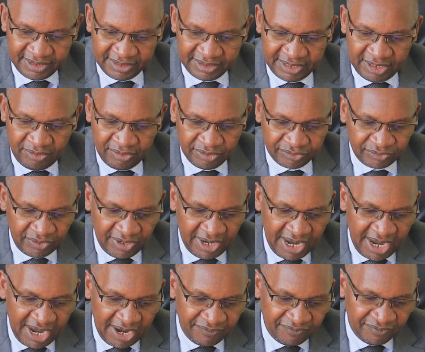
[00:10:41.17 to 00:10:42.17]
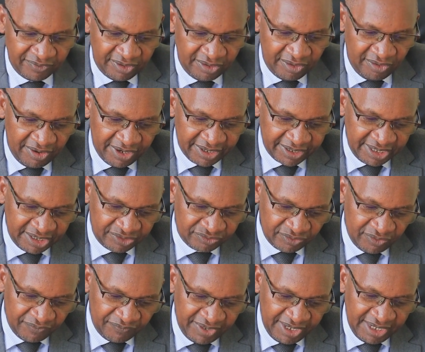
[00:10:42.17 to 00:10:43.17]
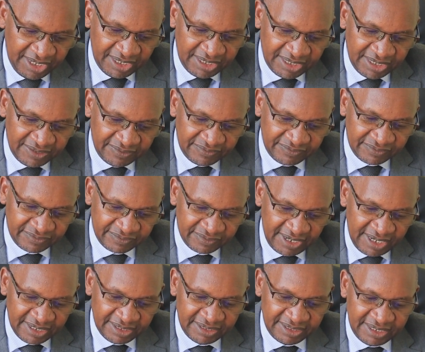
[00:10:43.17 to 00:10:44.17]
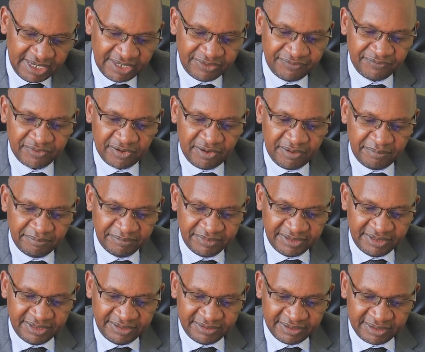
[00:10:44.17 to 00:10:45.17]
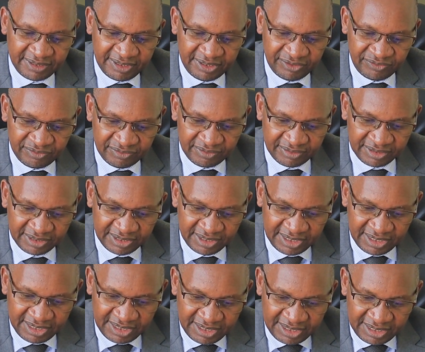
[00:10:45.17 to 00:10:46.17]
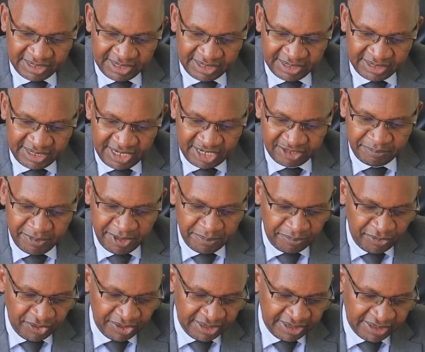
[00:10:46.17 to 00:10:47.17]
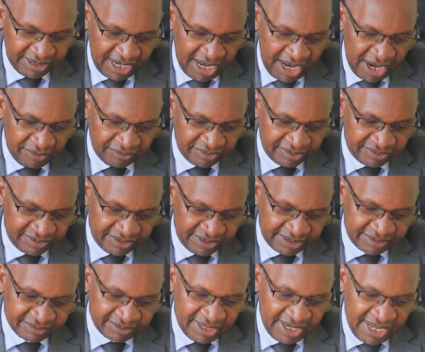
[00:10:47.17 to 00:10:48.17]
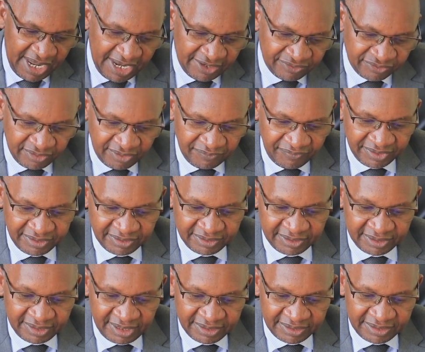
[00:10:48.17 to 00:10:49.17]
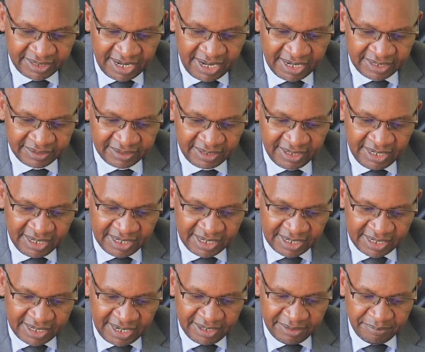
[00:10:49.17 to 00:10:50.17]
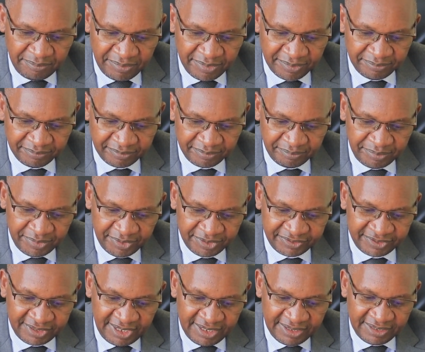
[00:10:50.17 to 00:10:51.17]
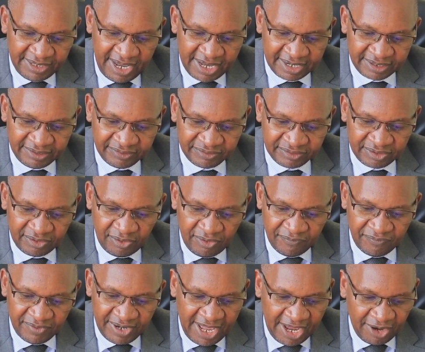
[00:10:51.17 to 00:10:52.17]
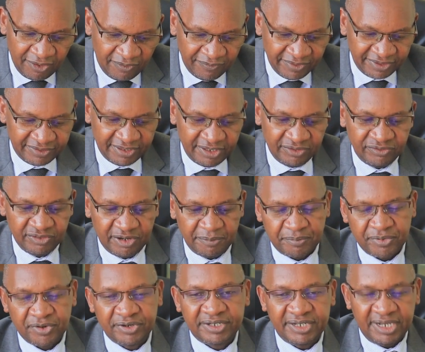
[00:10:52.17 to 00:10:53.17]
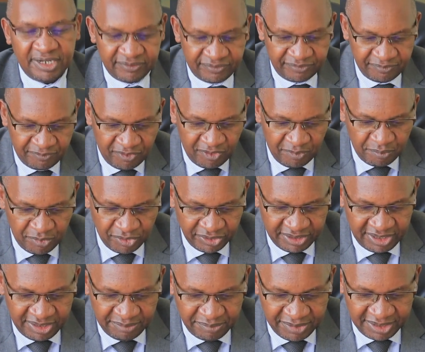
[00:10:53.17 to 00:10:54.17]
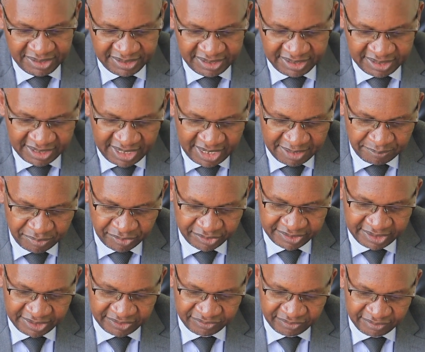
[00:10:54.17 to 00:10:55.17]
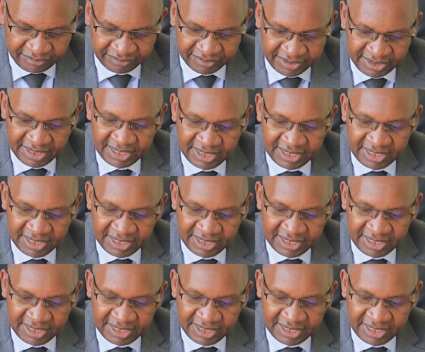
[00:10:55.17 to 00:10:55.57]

They also have lower rates of illness and death from degeneration. It has been pointed out that reliance on vegetarian diet can present a risk of lack of essential proteins for body building and protection.